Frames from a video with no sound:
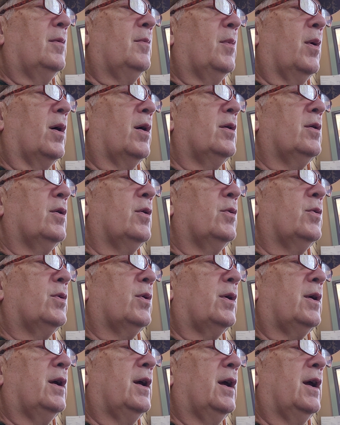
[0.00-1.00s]
Martin
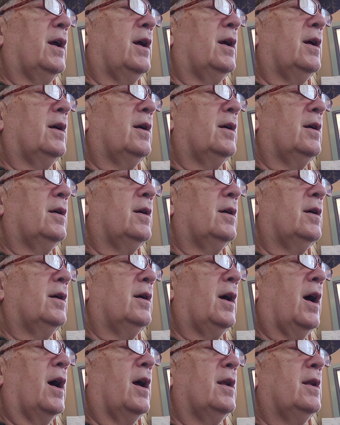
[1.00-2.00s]
Luther King,
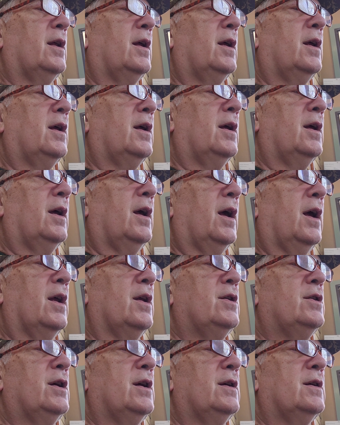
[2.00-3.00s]
Gandhi,
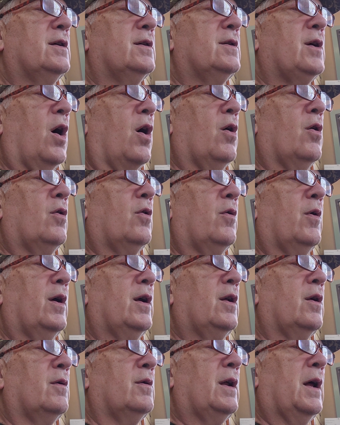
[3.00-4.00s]
and Jesus all
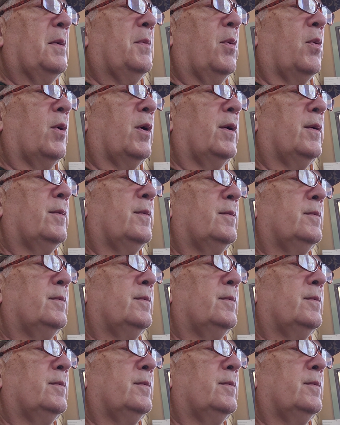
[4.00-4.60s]
agreed on that point.